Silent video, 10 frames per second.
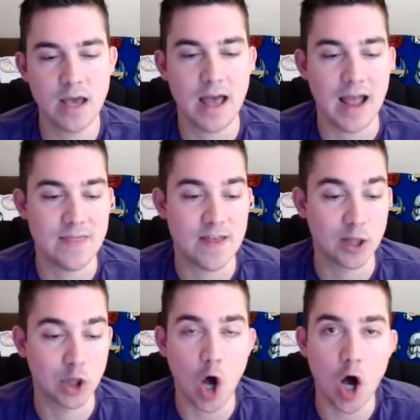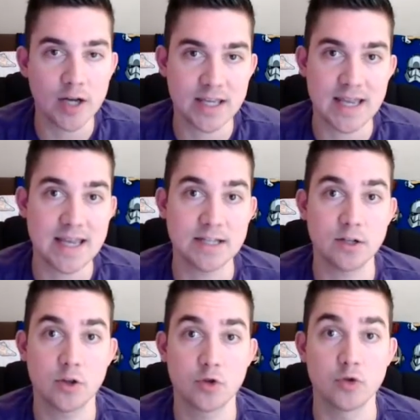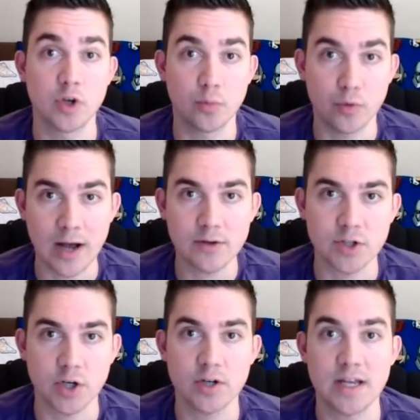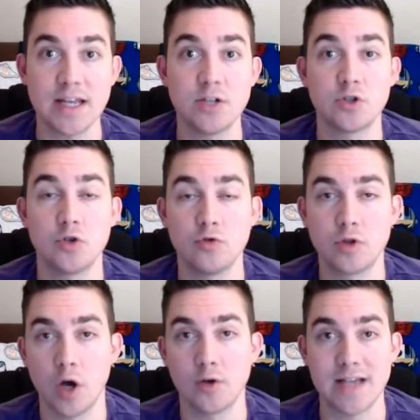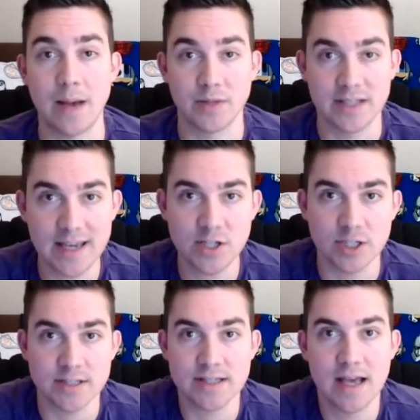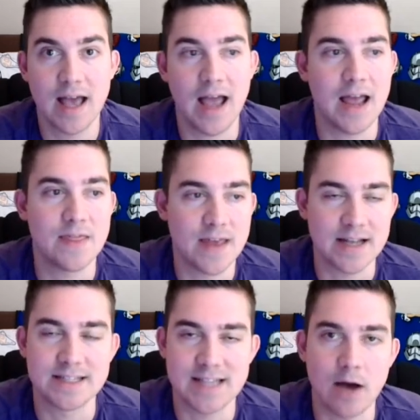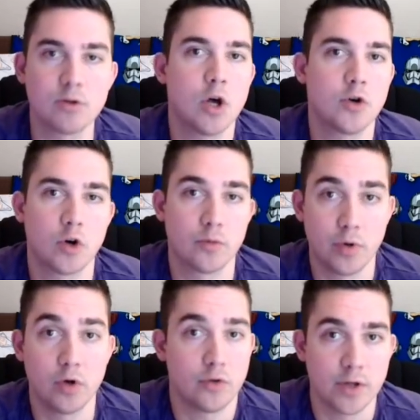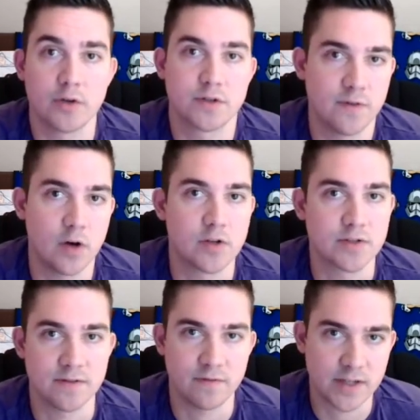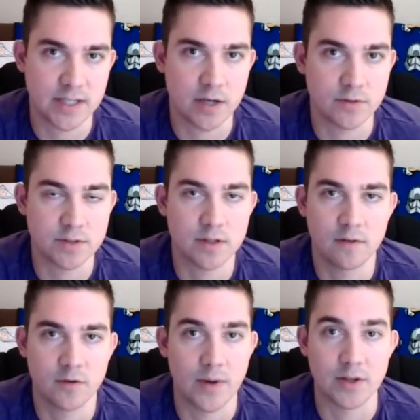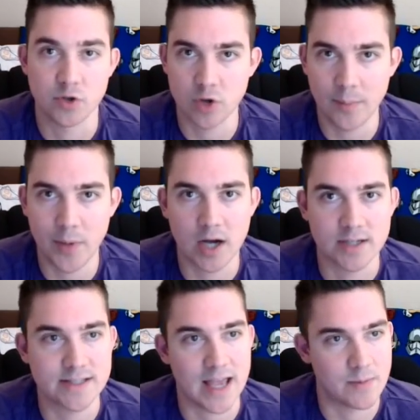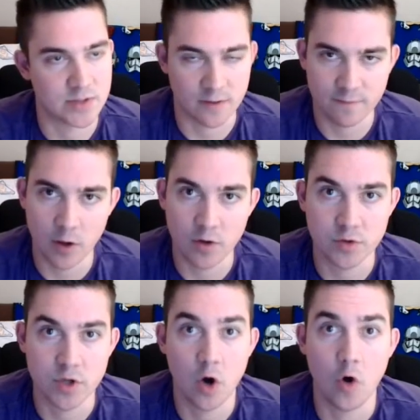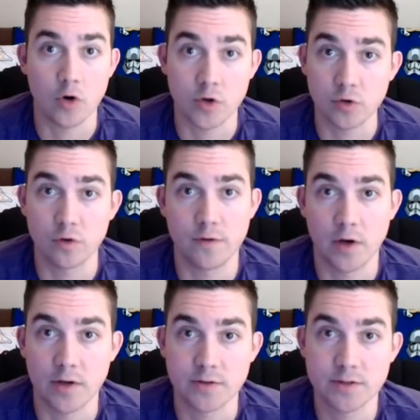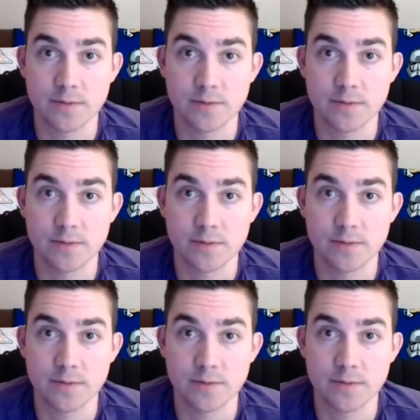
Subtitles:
and then log in through your browser into those applications and then download or pull those photos and videos from either Dropbox, Amazon Photos, or Google Photos.